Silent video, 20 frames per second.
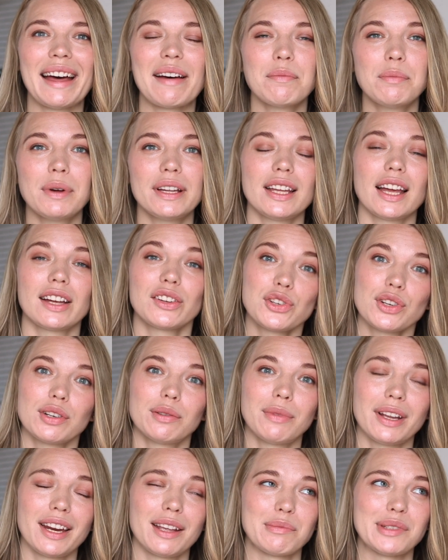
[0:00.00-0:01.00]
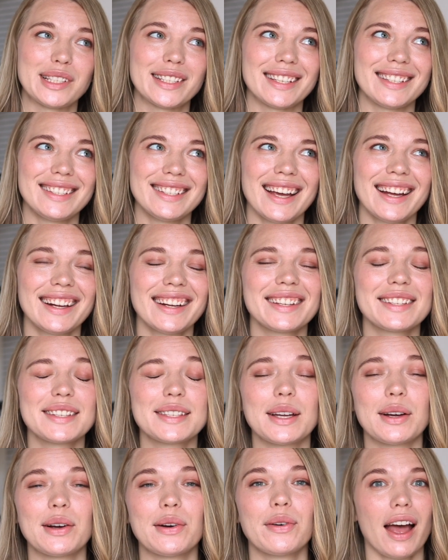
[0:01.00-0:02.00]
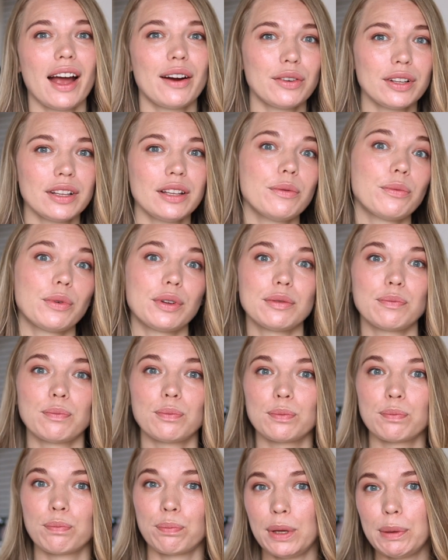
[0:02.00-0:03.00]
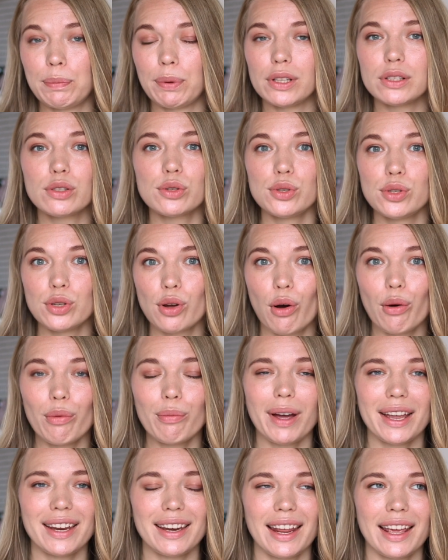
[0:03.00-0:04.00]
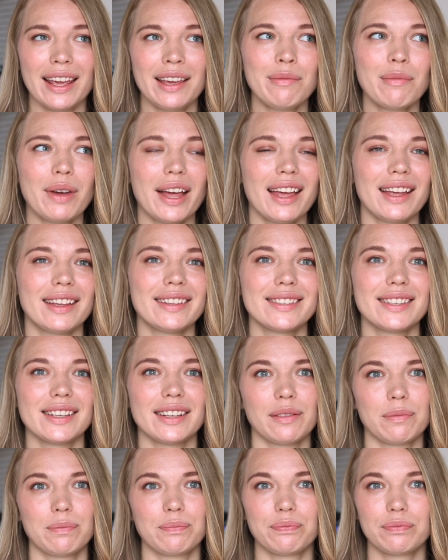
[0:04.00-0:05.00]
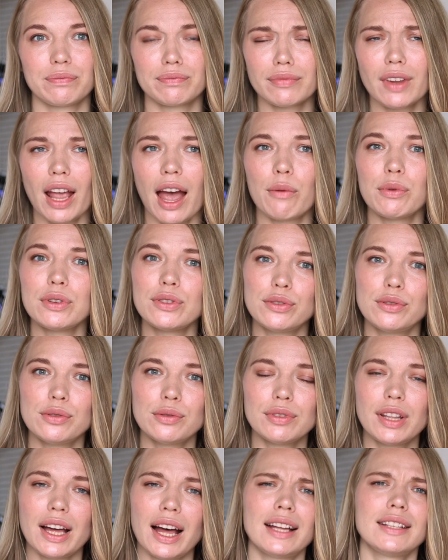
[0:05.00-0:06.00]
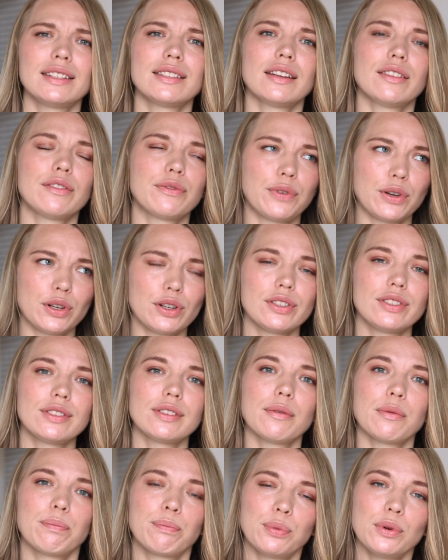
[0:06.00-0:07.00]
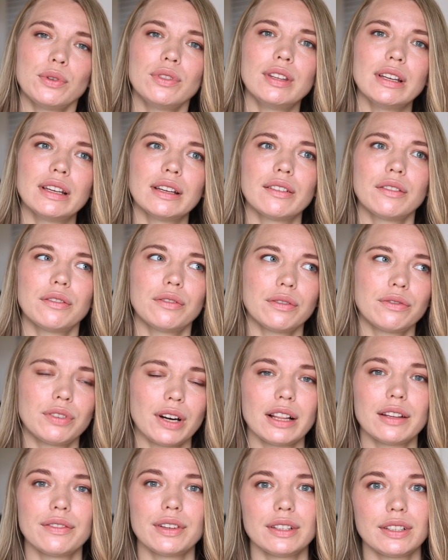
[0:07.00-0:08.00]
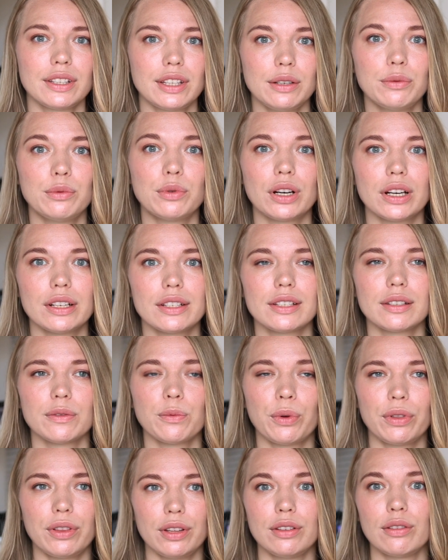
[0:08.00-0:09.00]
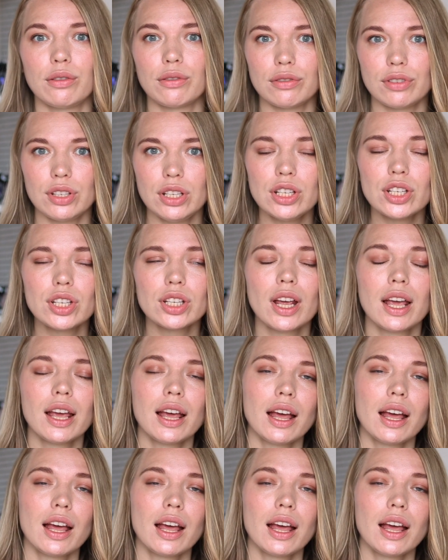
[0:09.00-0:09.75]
but actually my name is Tatiana. So I really want people to know my name, and I would do that first, put the relevant keywords within your niche